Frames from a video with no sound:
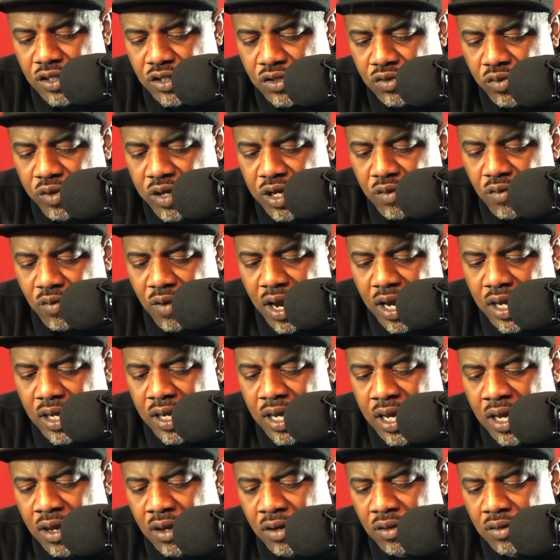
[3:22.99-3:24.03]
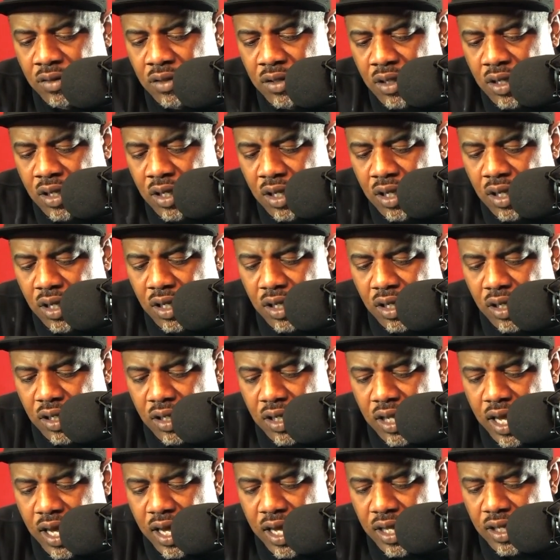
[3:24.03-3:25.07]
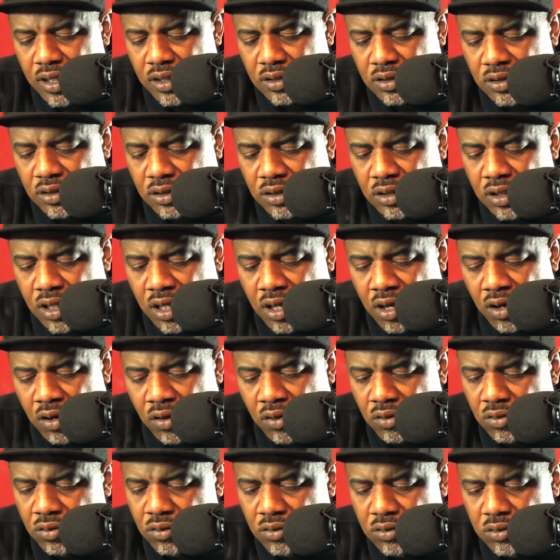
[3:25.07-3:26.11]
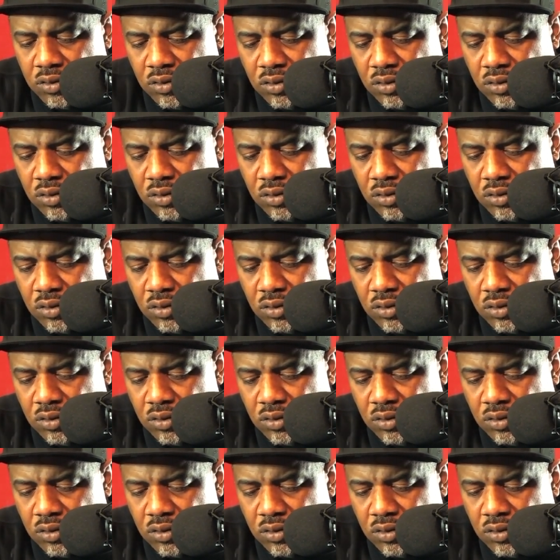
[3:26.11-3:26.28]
the street right now that, you know,